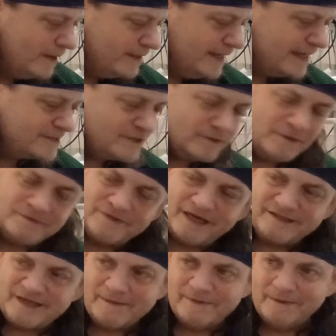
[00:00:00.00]
yeah. So there was like
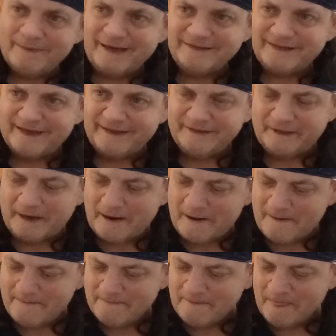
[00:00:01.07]
something about that,
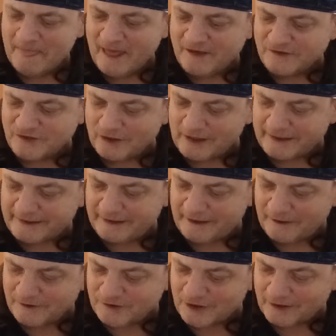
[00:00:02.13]
So
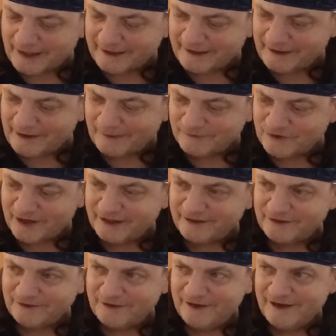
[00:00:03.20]
I'm trying
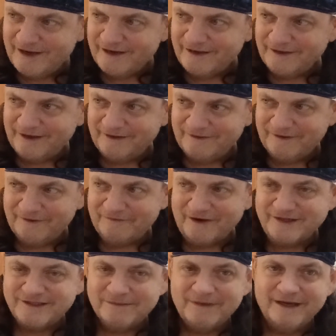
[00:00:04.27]
to
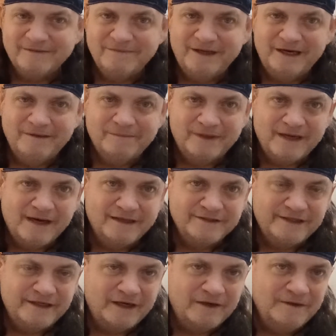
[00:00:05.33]
find some like meaning
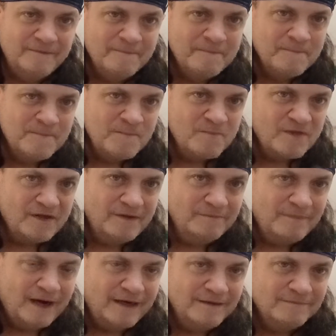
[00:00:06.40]
beyond,
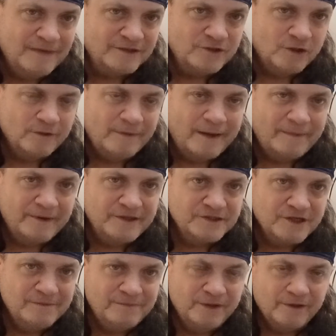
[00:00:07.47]
my toilet paper is
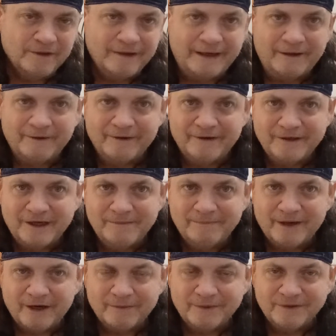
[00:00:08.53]
computer literate,
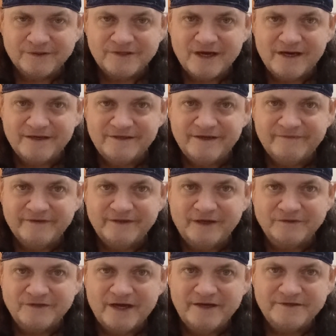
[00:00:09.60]
comparable to scientific
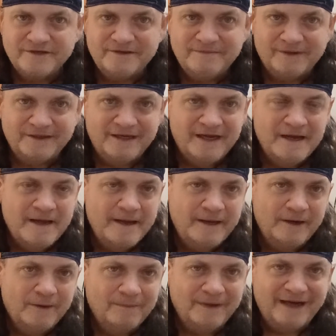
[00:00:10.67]
notation, but
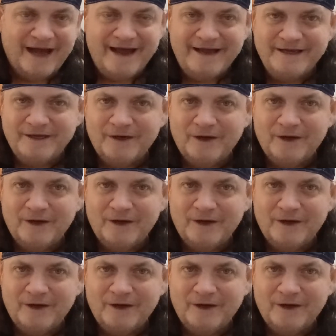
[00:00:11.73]
but hey,